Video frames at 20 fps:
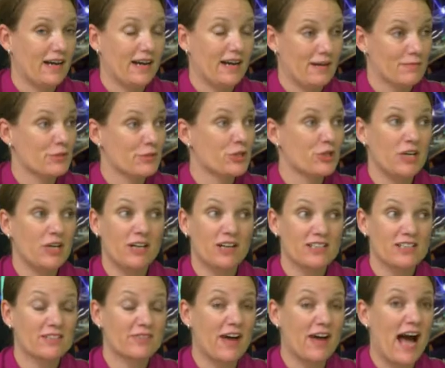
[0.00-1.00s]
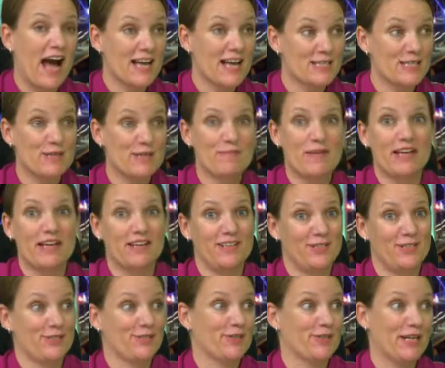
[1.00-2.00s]
I'm sure lots of IT
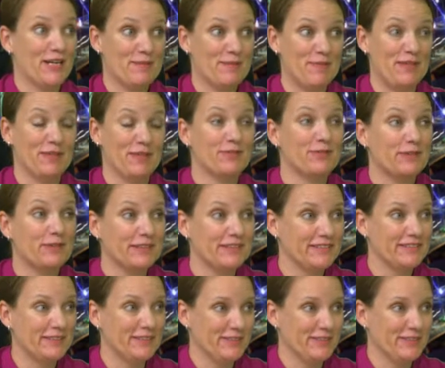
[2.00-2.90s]
managers are going to be thrilled